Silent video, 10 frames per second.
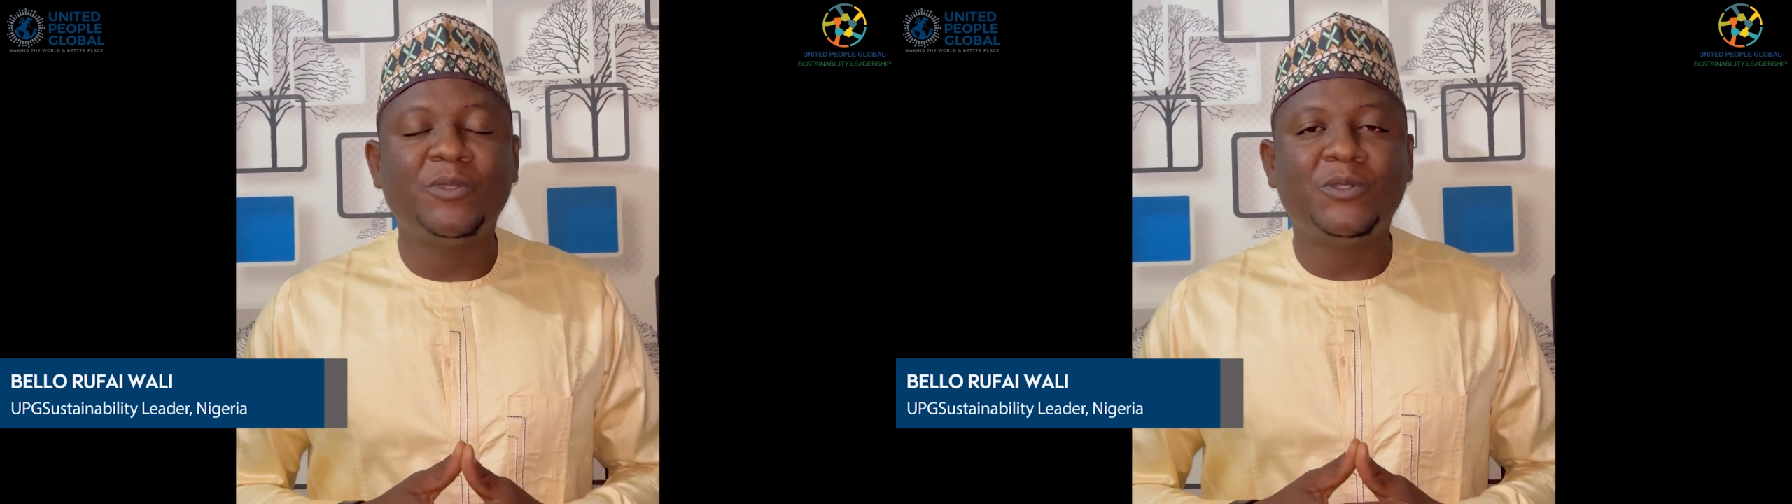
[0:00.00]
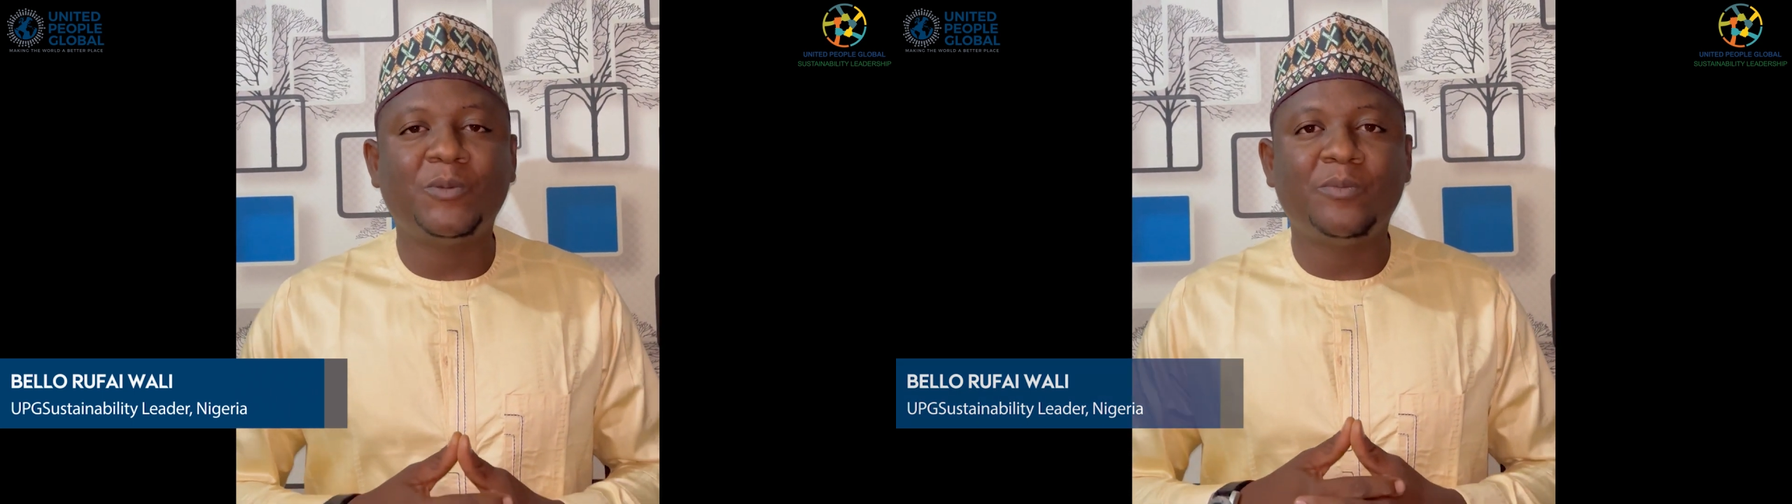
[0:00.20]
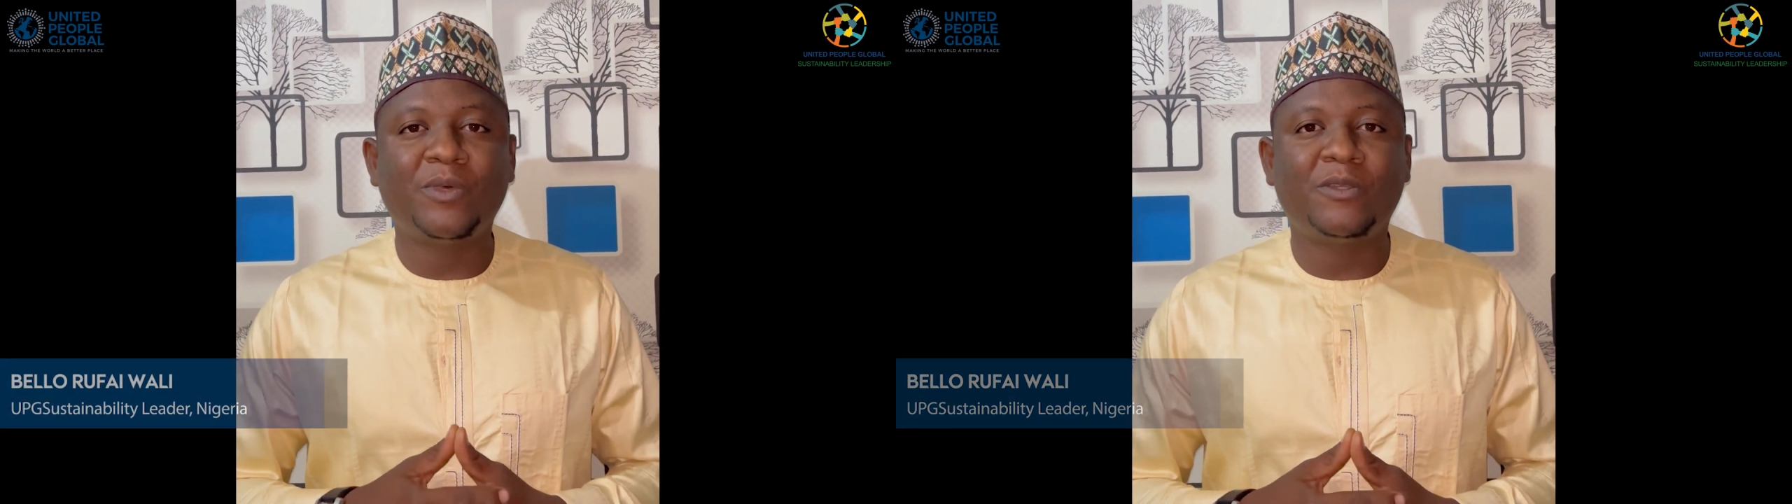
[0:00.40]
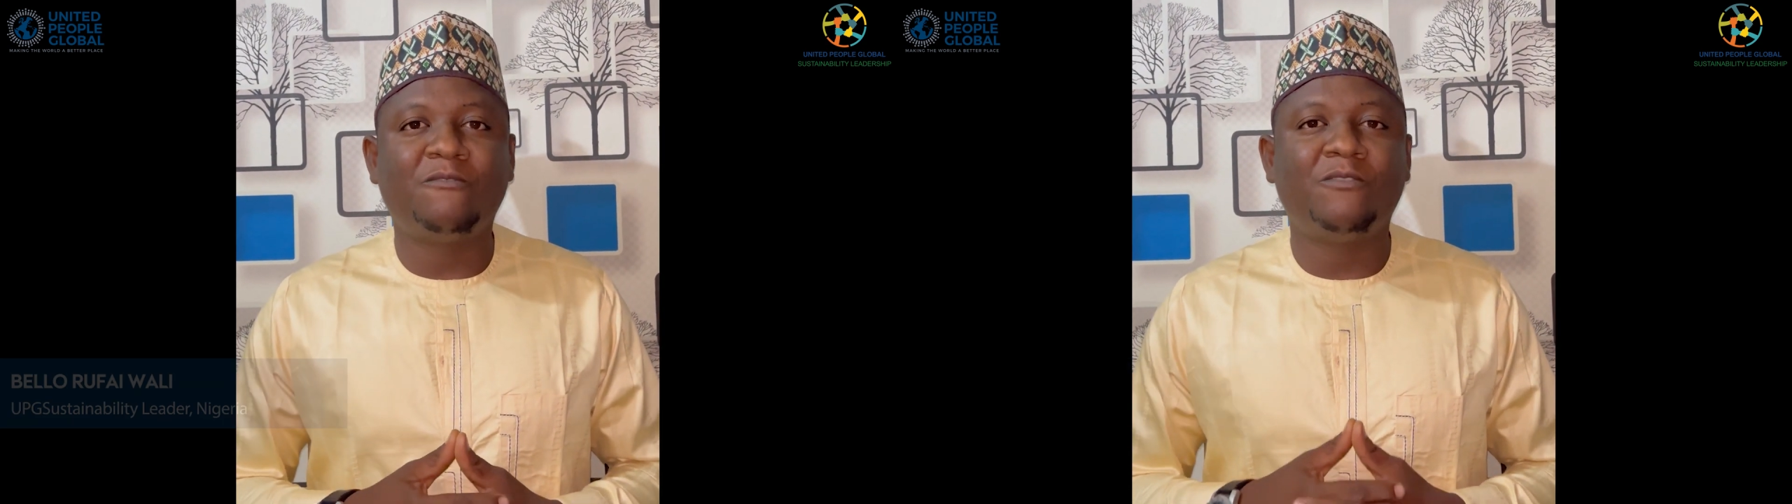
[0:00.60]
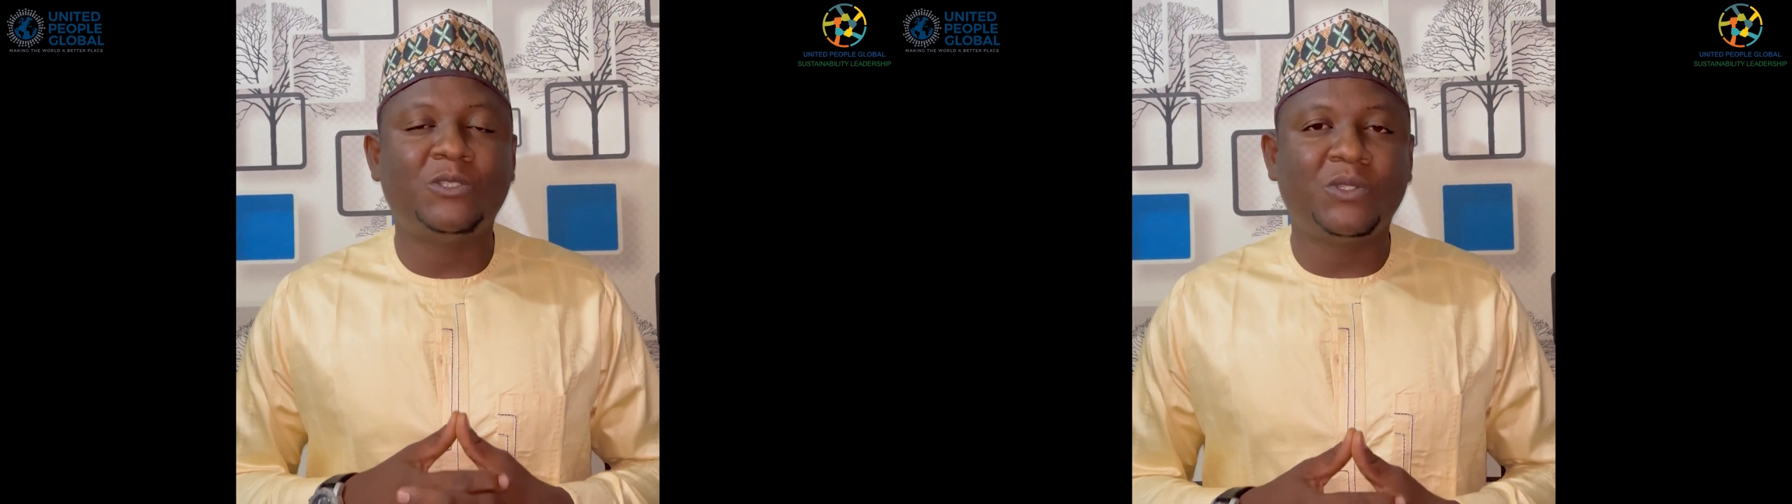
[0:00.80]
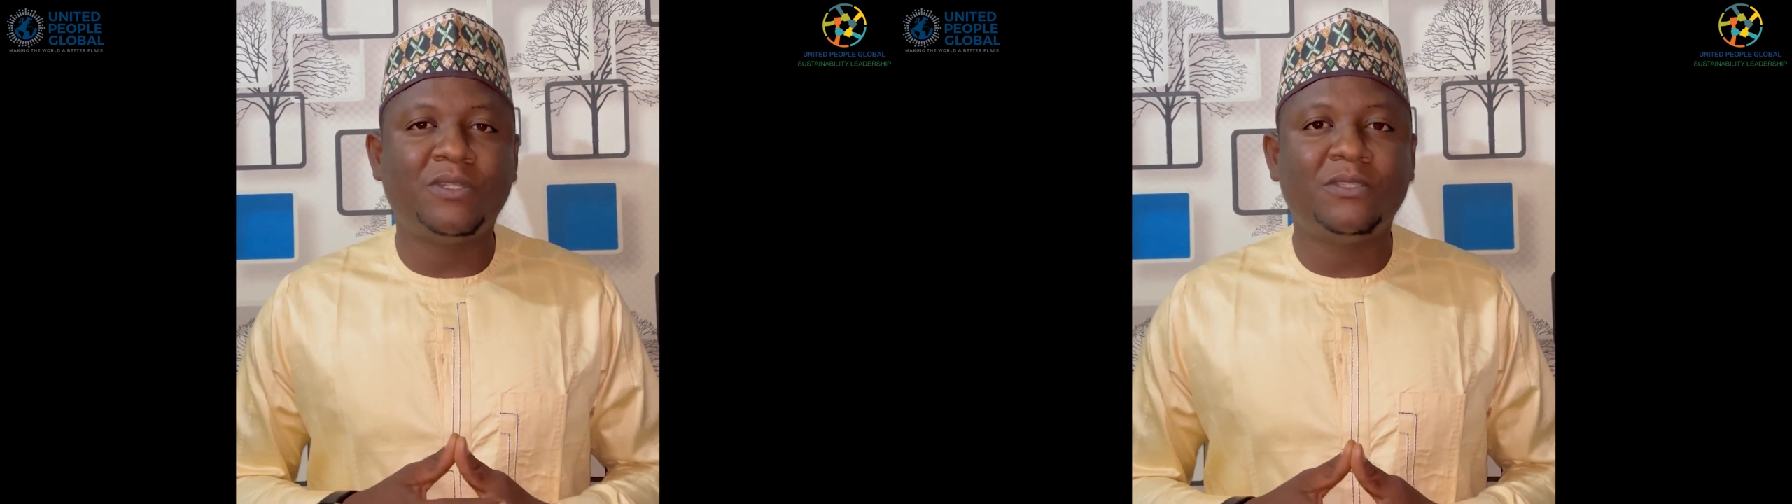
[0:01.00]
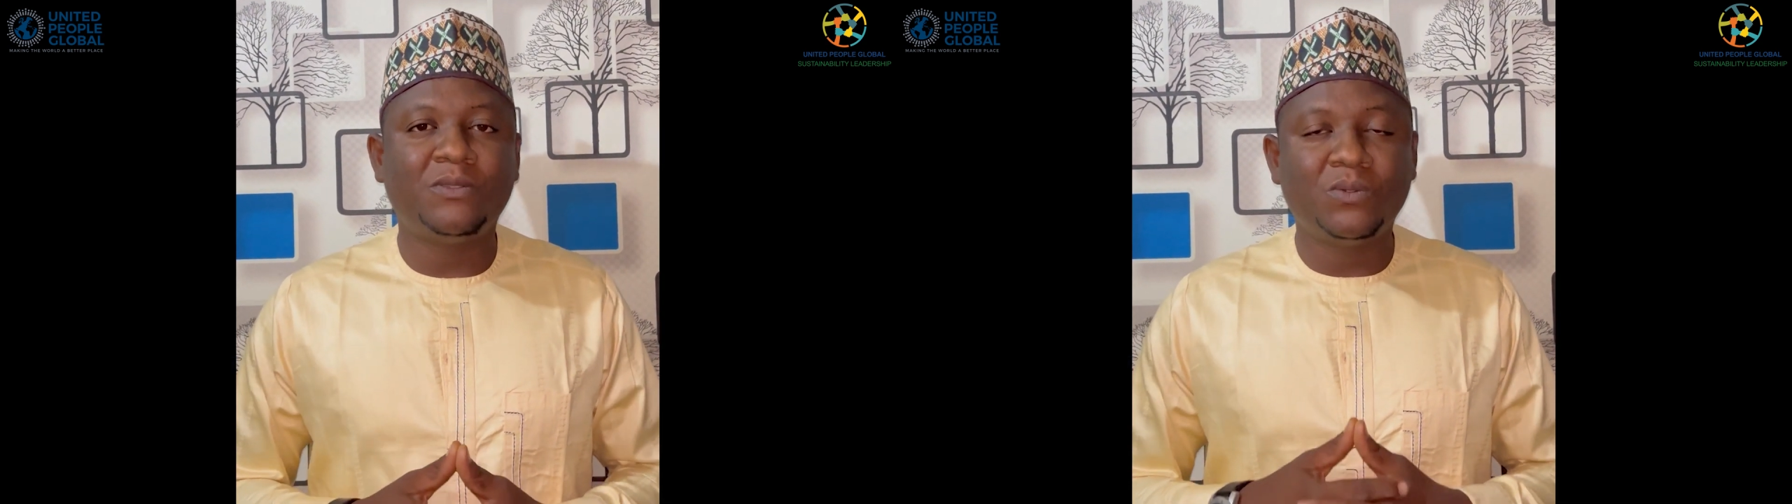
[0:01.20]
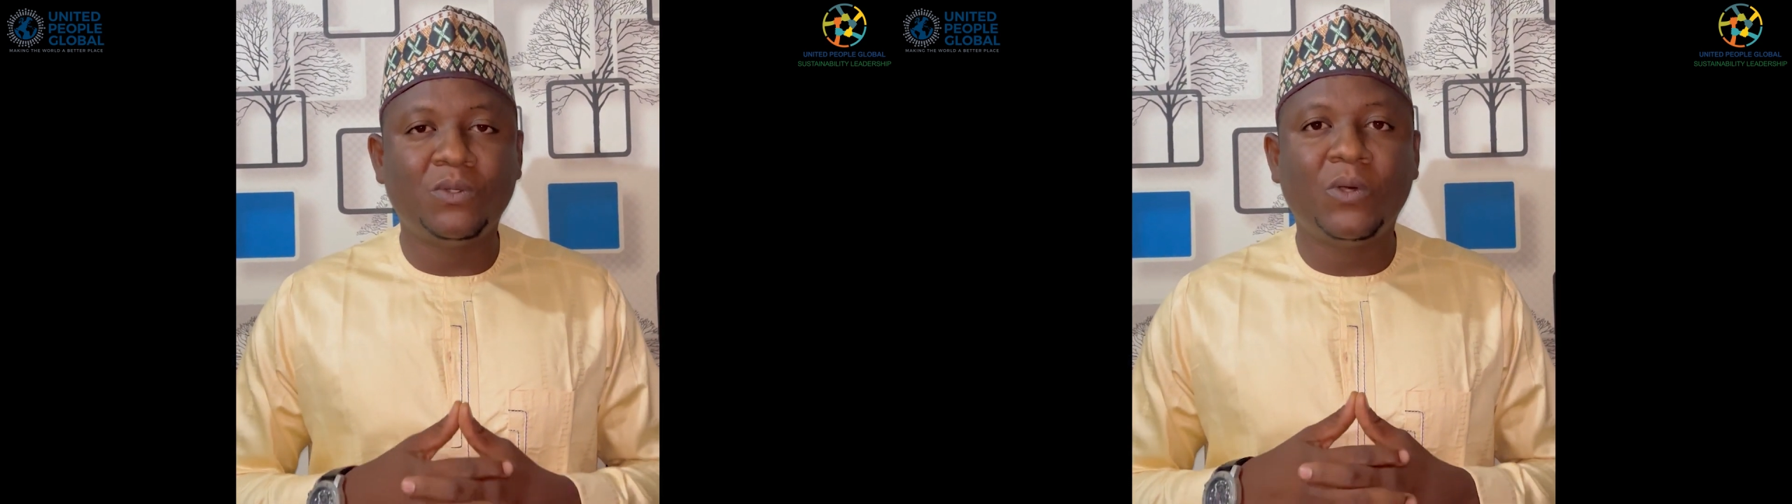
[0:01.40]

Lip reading: me to be part of the journey to